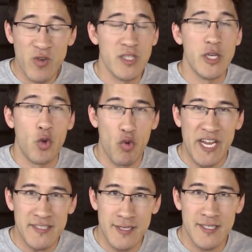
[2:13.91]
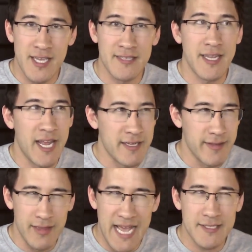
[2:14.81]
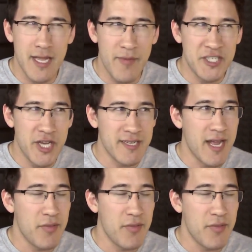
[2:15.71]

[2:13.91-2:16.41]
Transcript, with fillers: It was a great success, and in the last time I checked,